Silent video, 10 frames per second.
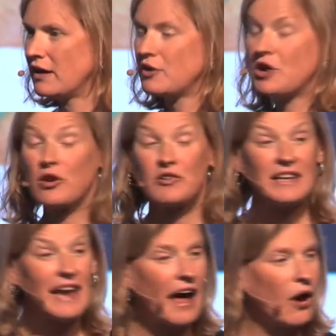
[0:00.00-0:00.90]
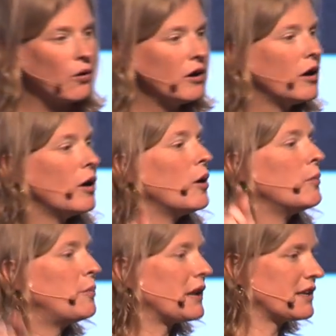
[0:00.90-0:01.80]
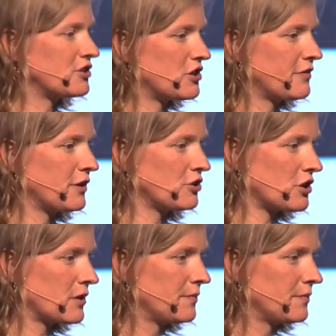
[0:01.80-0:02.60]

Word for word: not only now, but into the future.